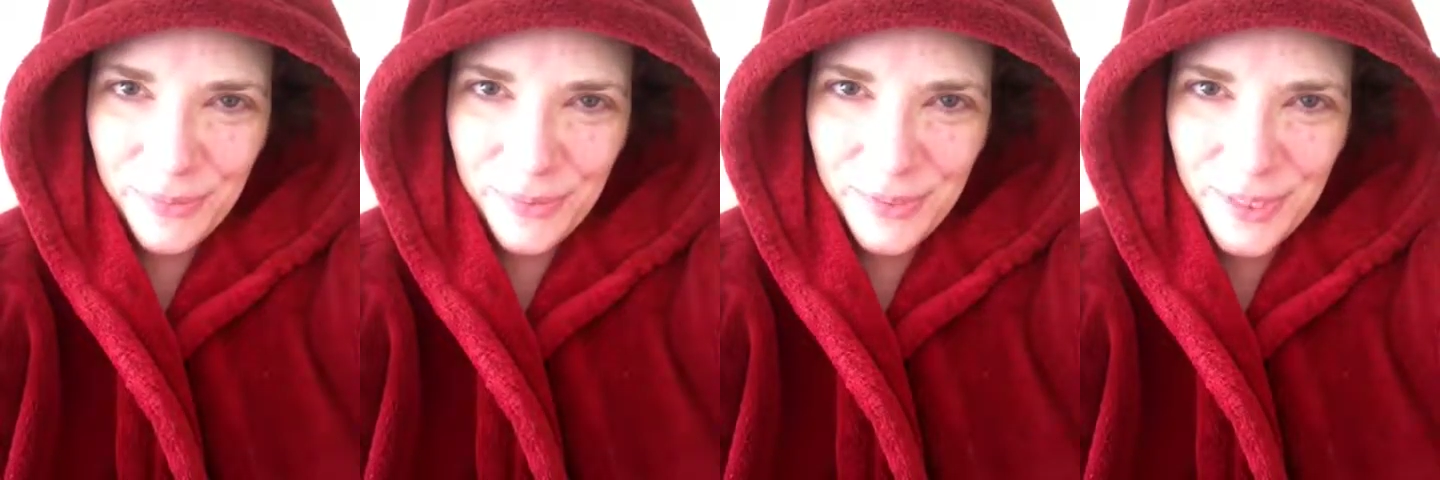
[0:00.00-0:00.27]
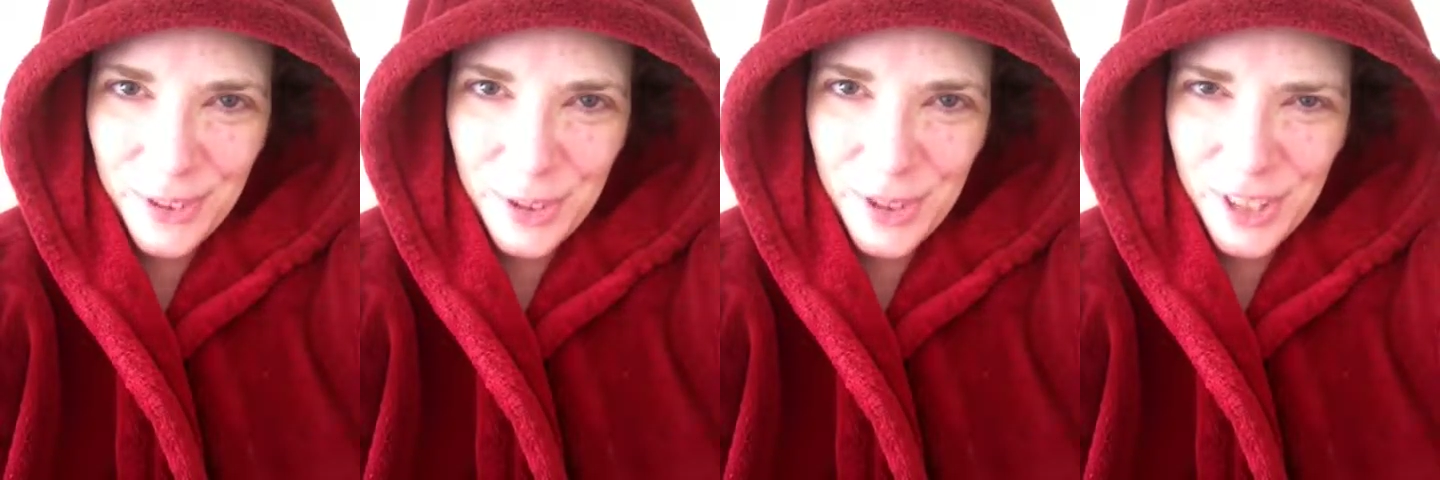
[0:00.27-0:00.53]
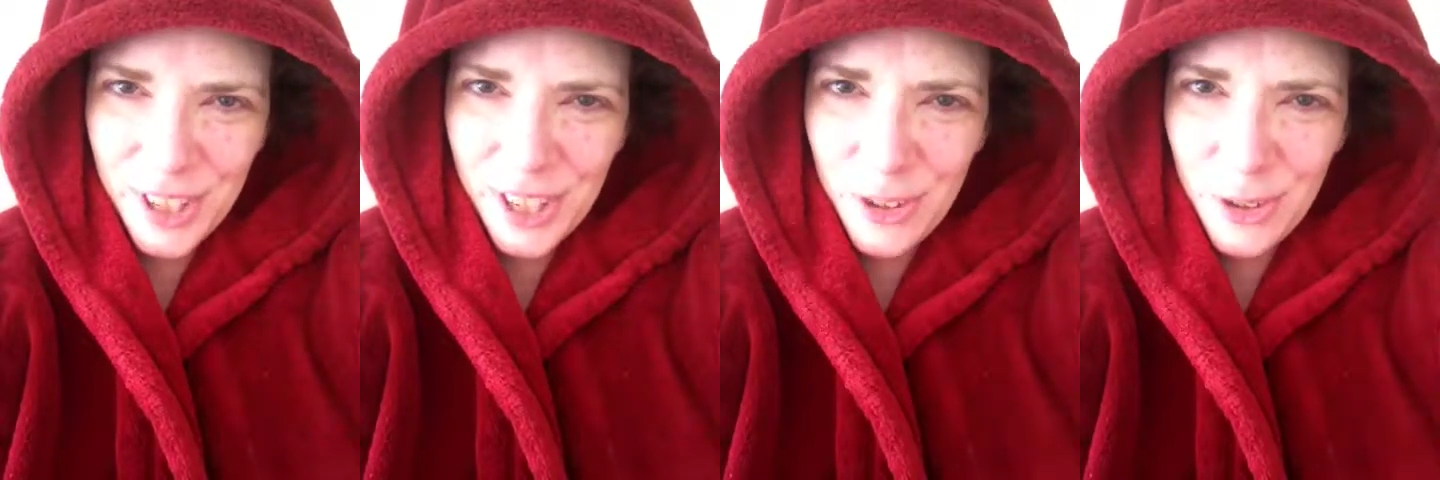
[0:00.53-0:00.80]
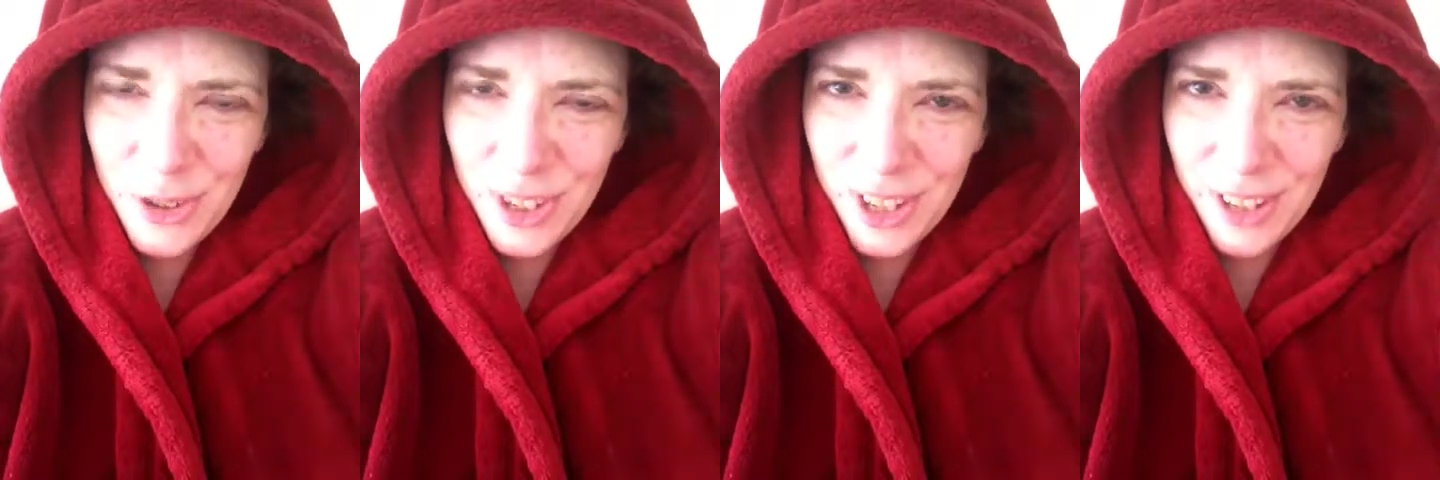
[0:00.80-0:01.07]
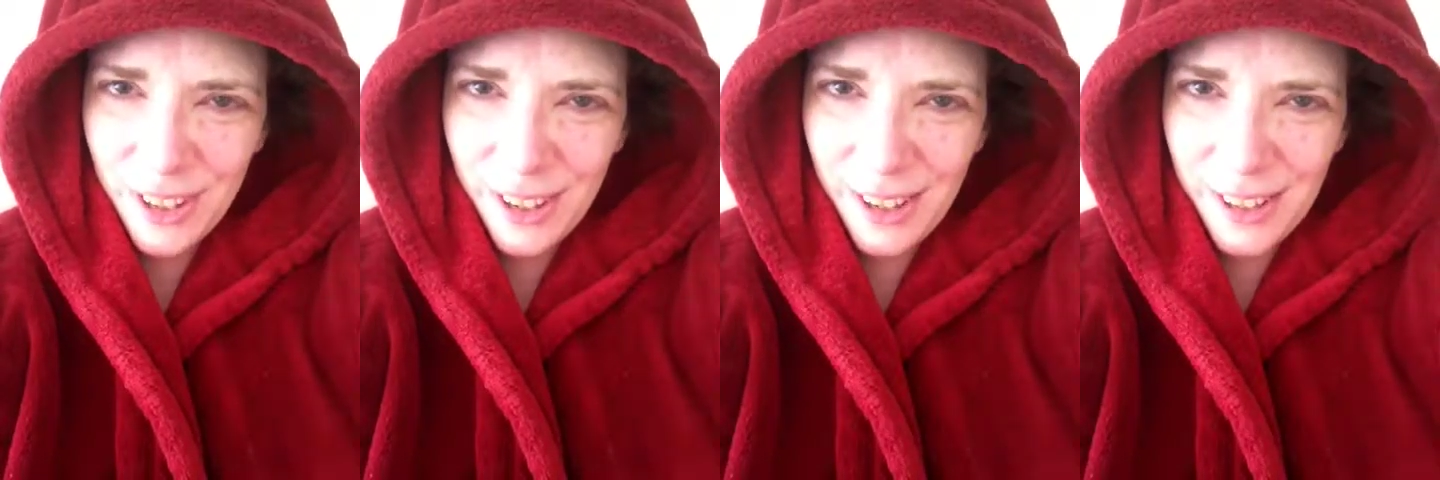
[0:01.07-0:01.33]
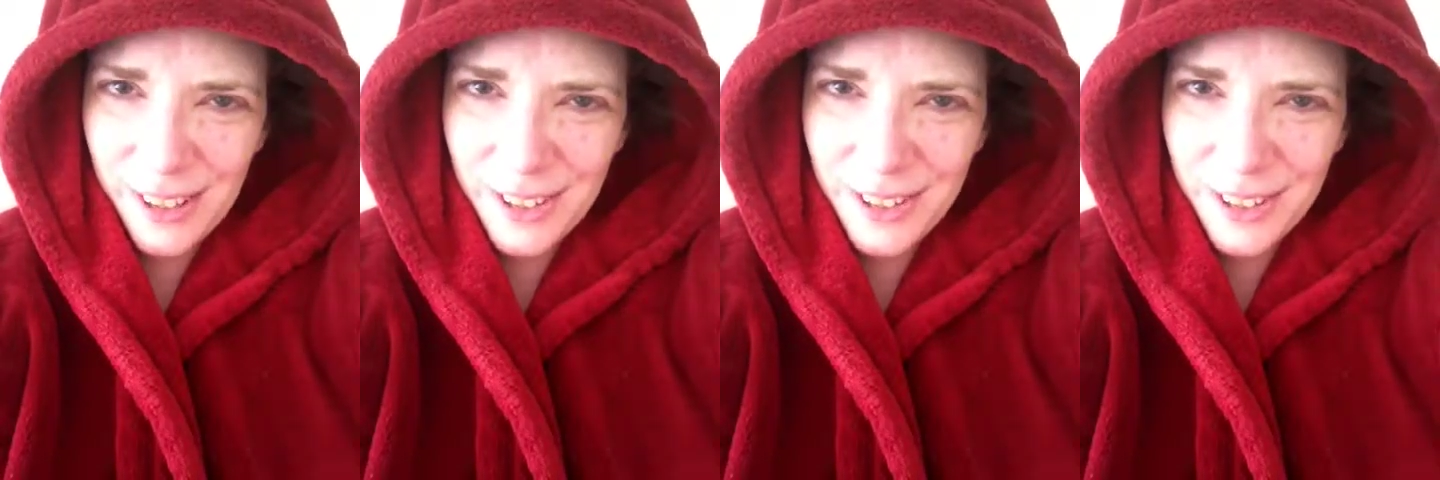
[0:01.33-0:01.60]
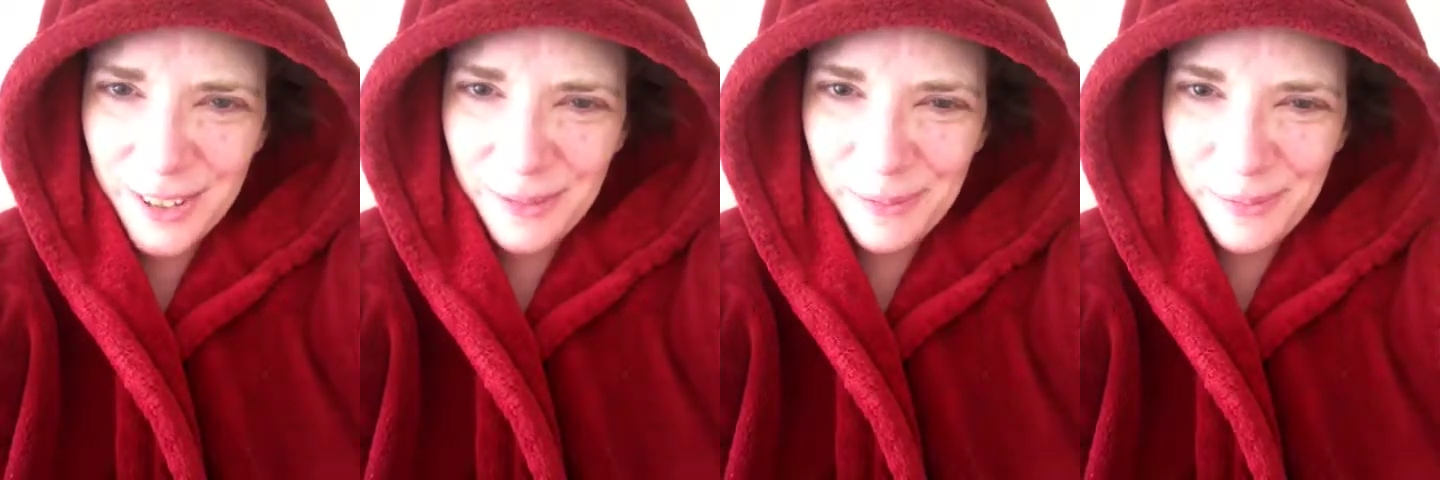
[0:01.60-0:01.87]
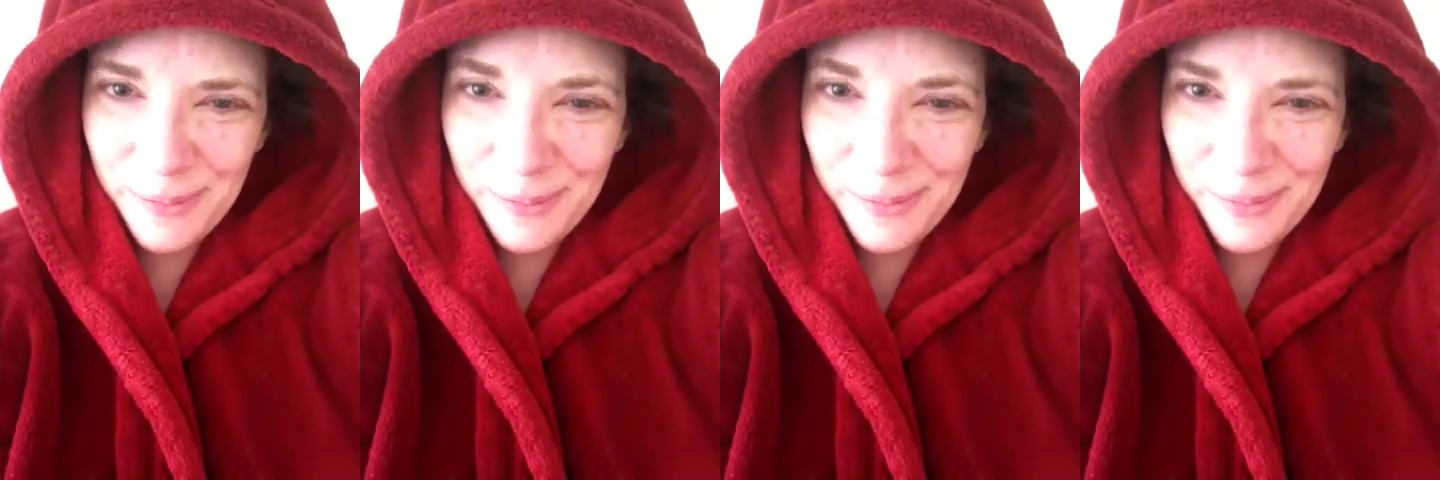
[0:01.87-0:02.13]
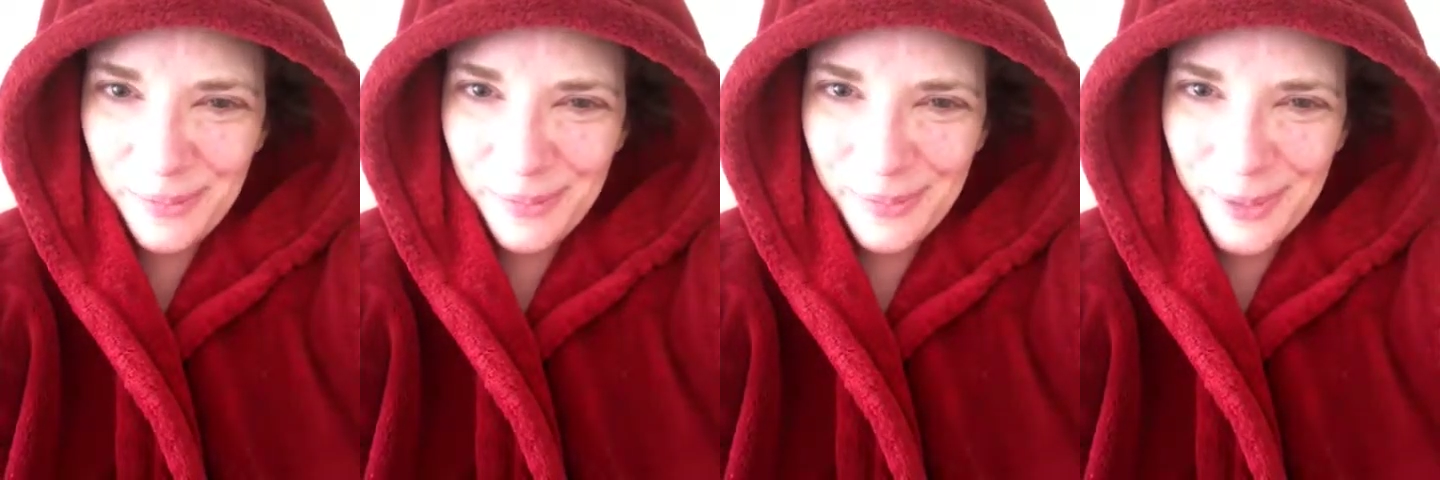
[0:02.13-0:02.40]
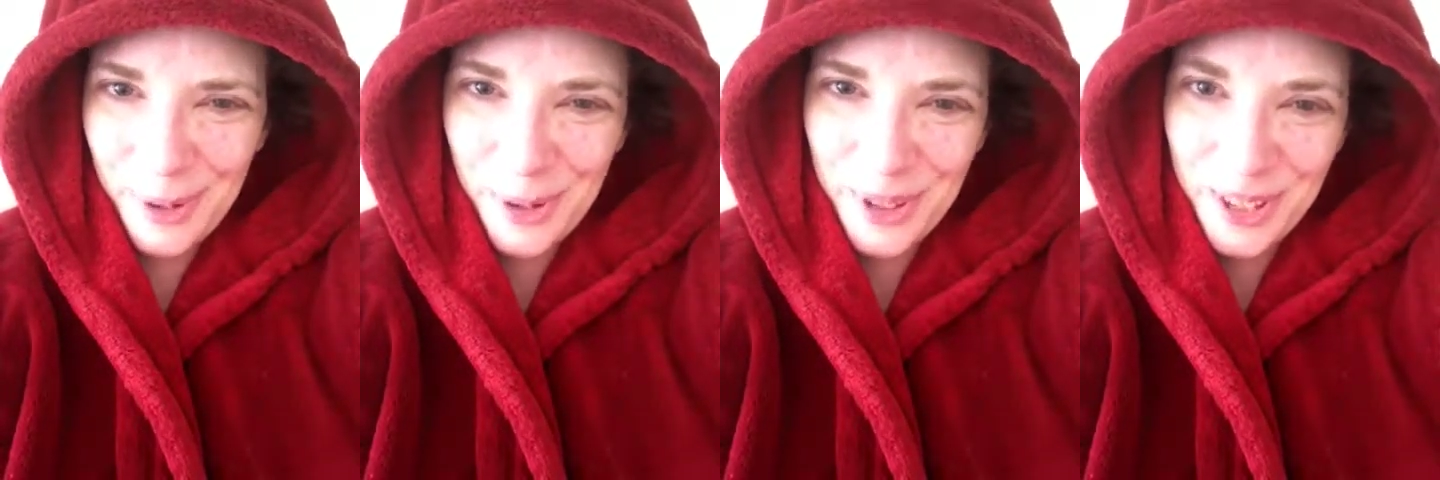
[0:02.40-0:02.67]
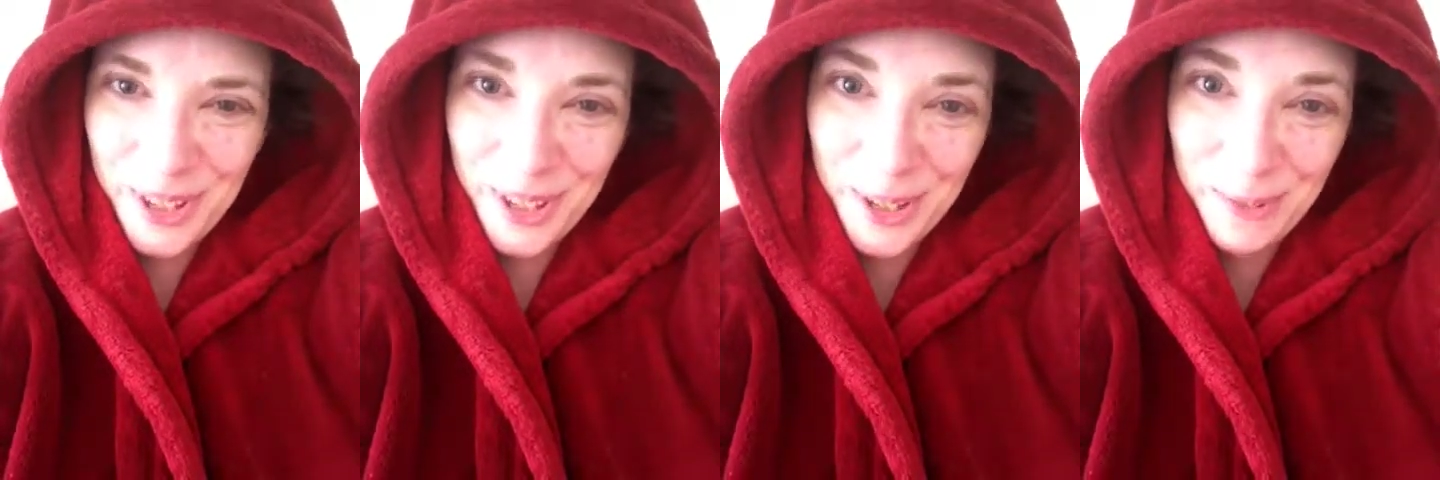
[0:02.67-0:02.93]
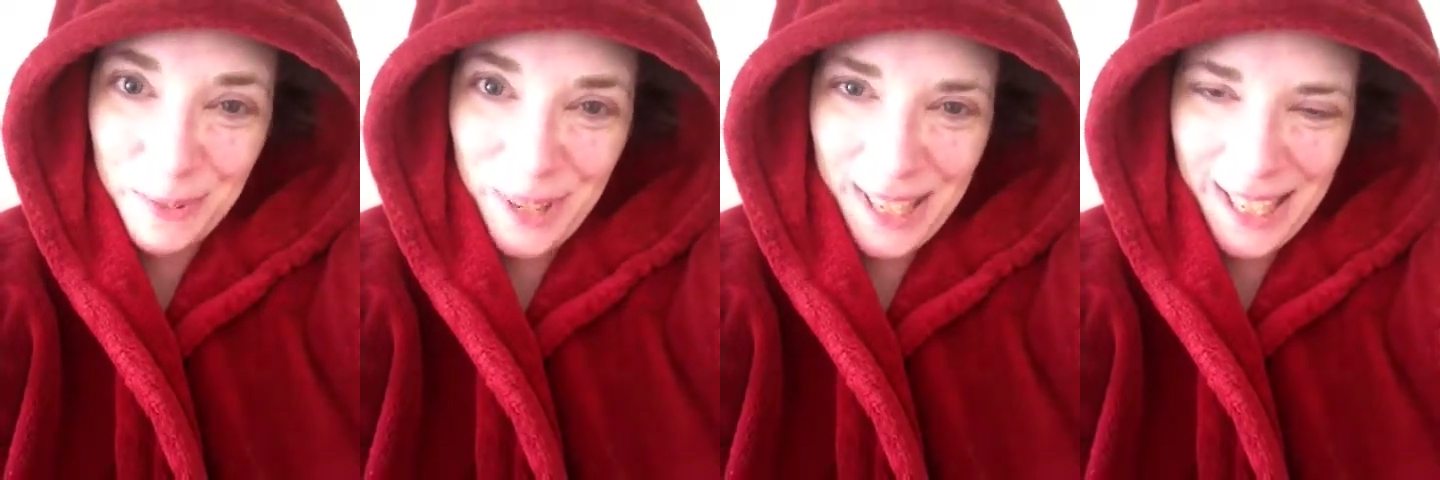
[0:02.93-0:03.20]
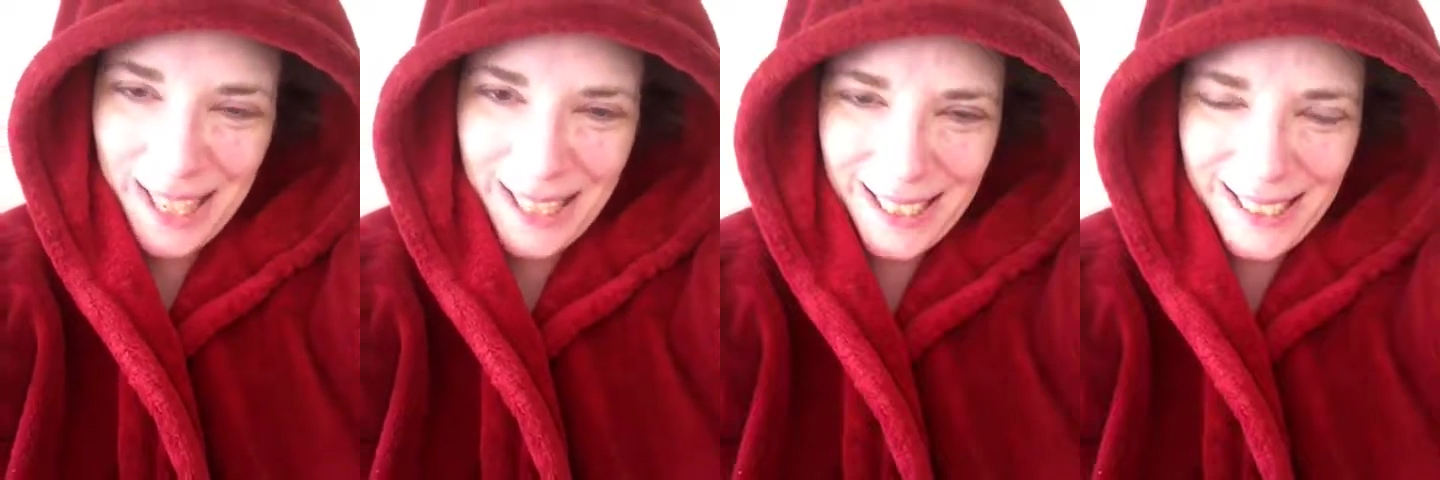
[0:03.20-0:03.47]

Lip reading: It's just an interesting thought, isn't it? Or is it just me?